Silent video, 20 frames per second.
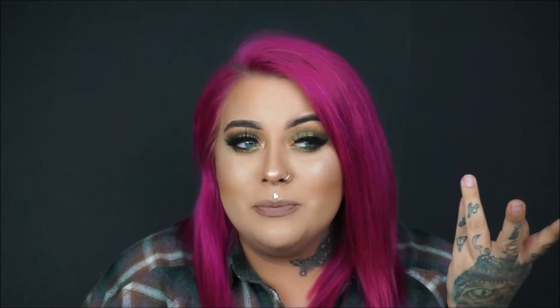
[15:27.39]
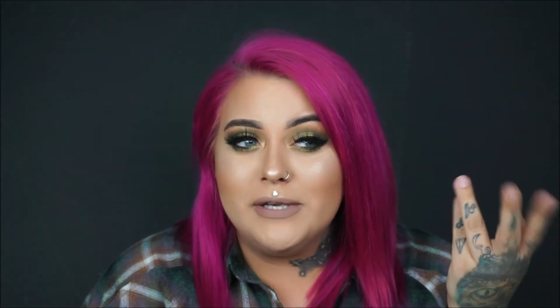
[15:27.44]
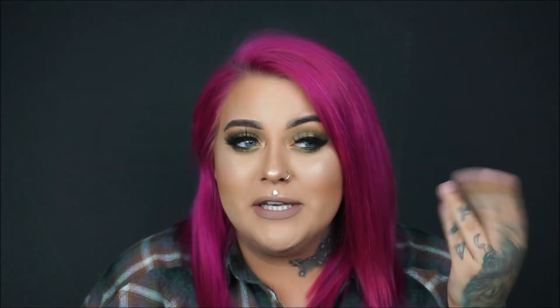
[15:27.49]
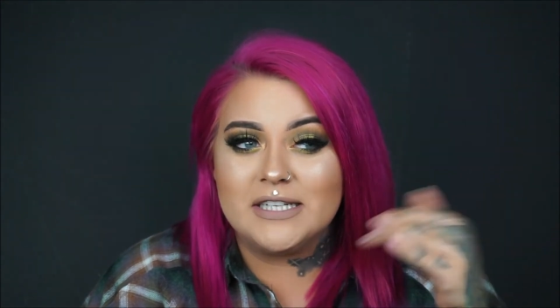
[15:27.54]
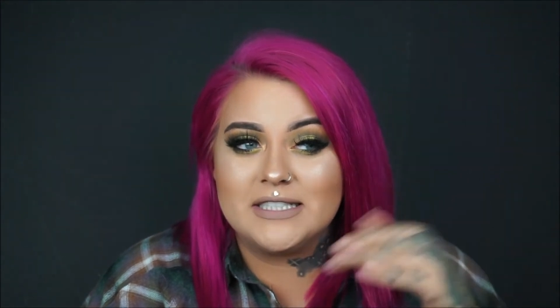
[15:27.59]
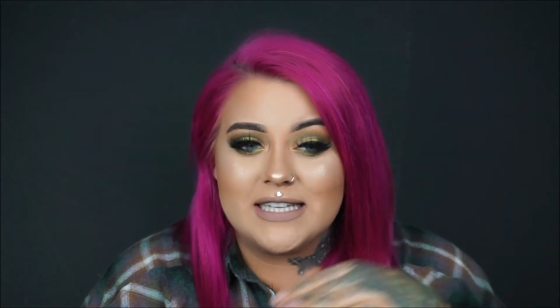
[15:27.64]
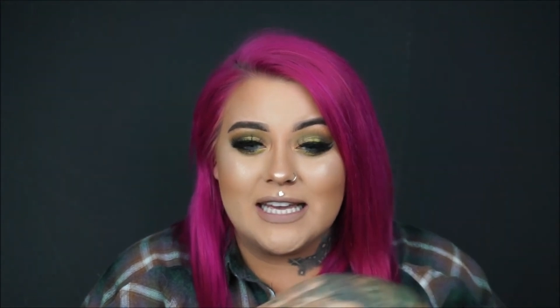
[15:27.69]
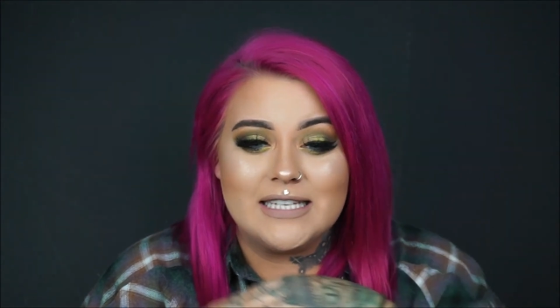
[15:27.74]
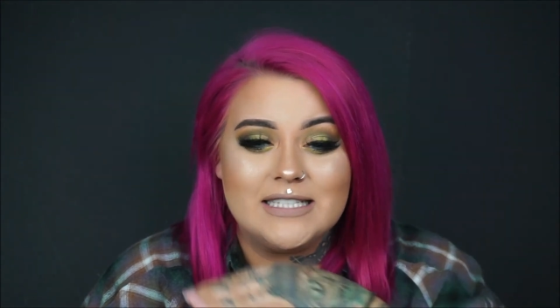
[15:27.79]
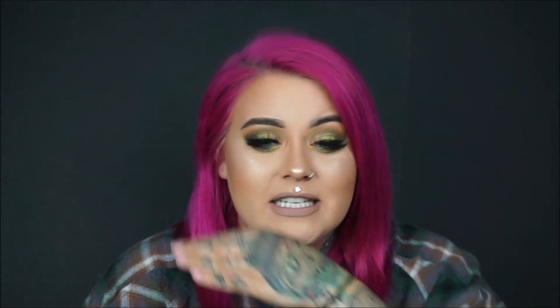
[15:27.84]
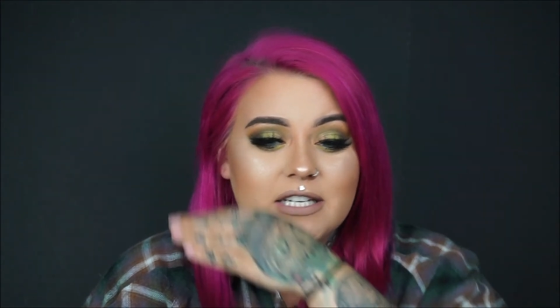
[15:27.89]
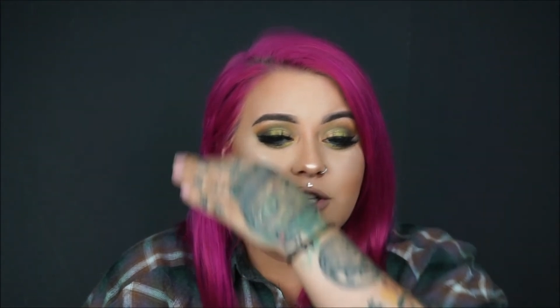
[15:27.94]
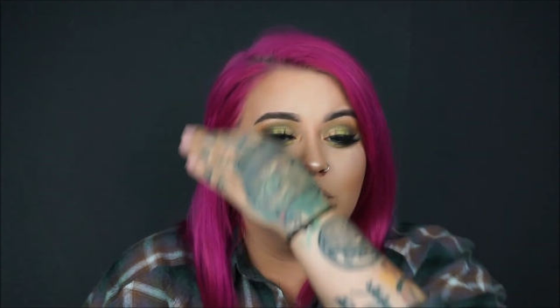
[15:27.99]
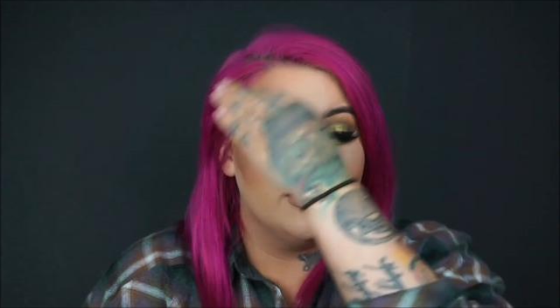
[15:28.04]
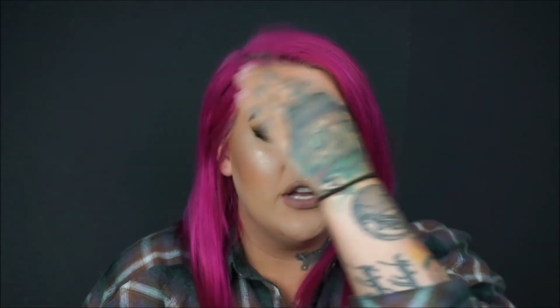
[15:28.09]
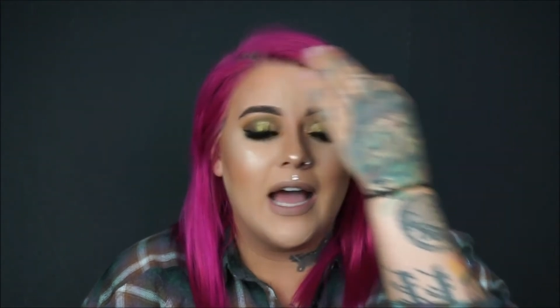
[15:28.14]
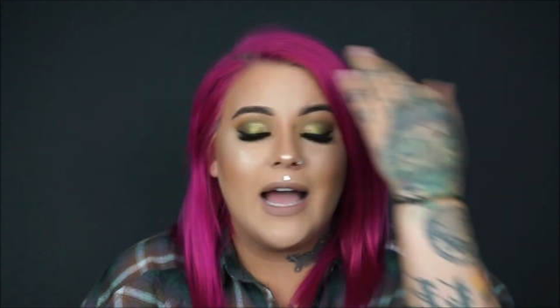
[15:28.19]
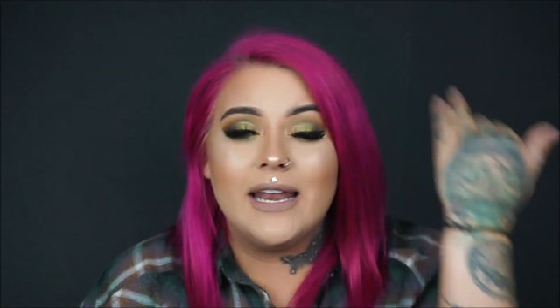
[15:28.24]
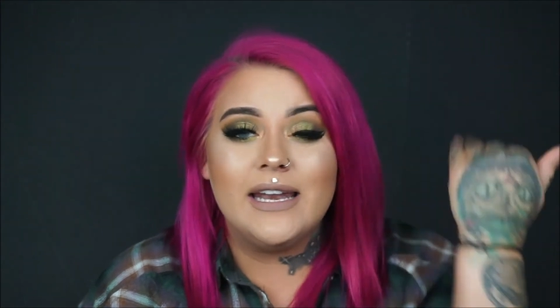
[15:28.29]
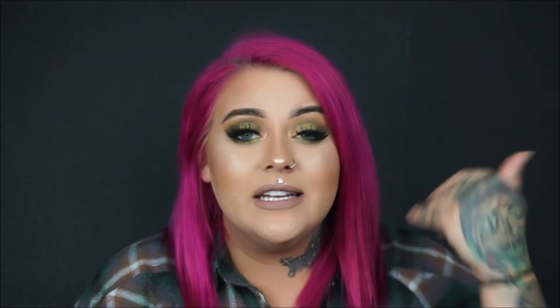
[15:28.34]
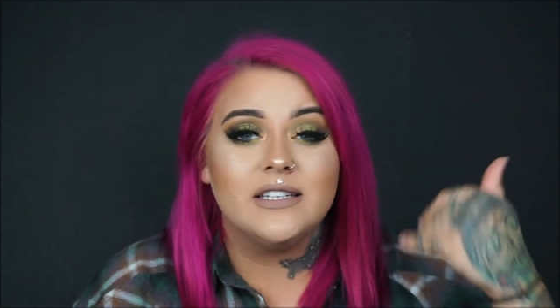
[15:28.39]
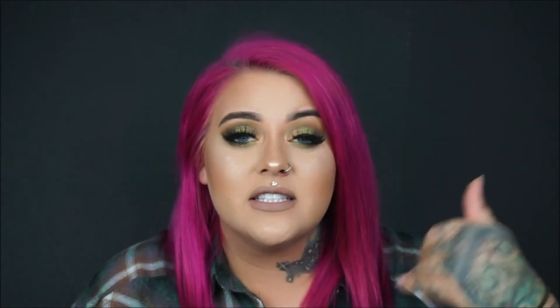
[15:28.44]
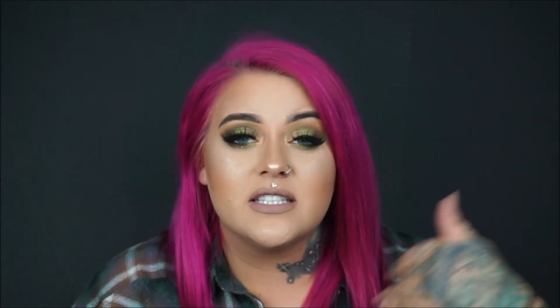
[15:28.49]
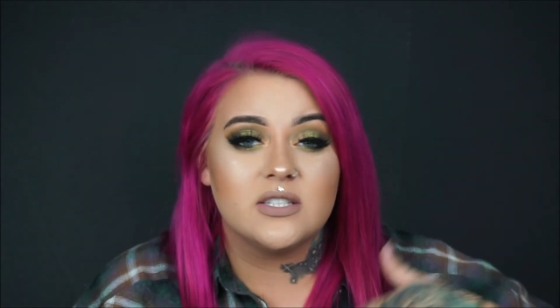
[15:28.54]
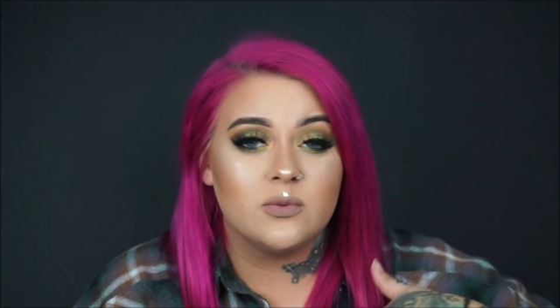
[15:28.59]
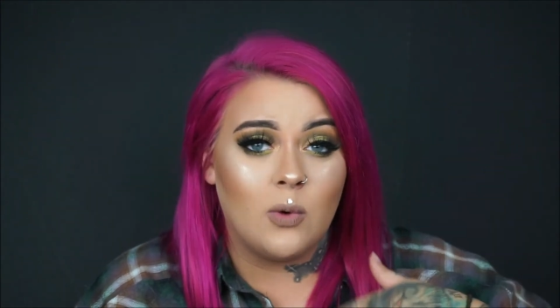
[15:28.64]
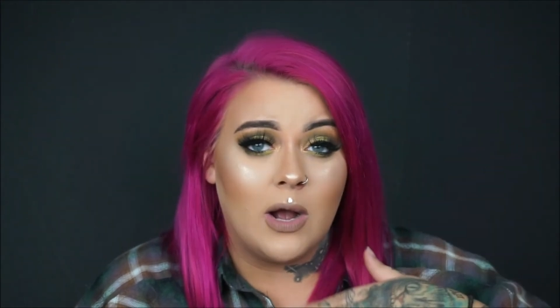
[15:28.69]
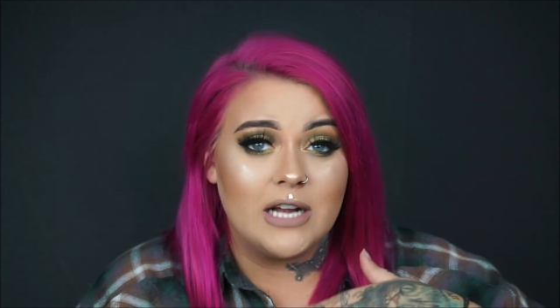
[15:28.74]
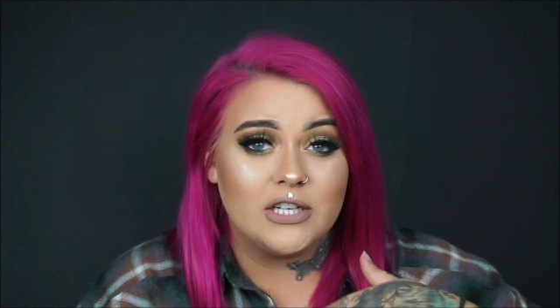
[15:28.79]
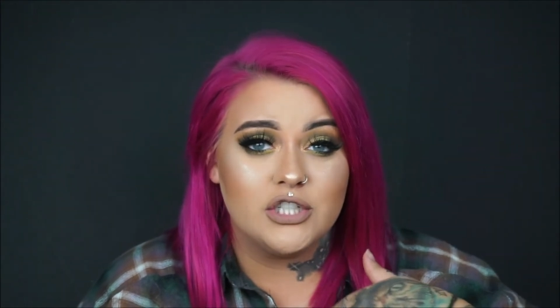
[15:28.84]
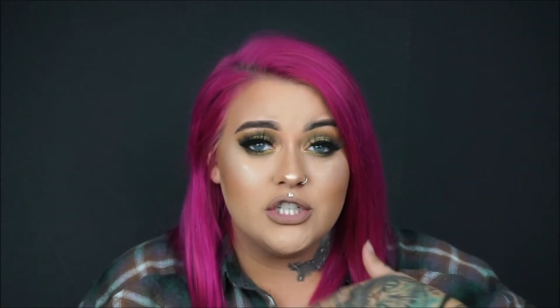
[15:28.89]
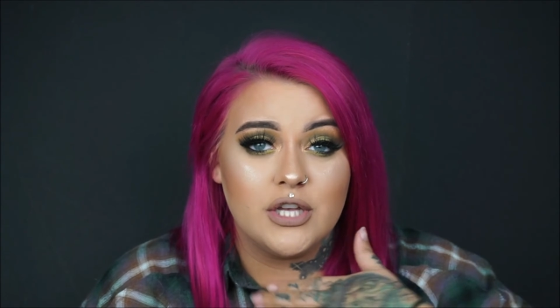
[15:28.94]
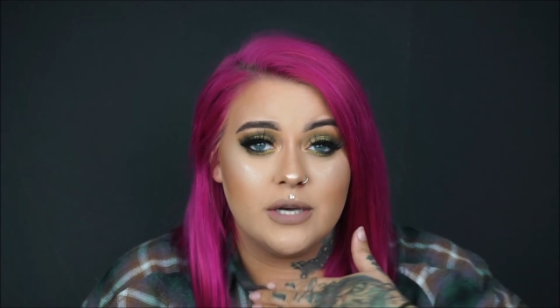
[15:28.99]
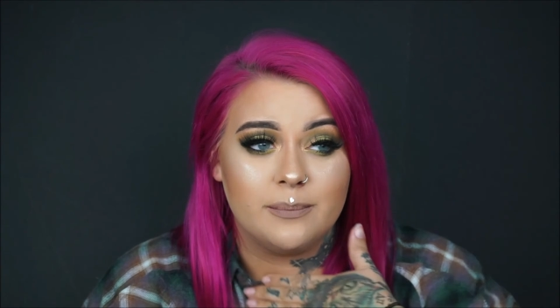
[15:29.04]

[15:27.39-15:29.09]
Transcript: because I didn't swatch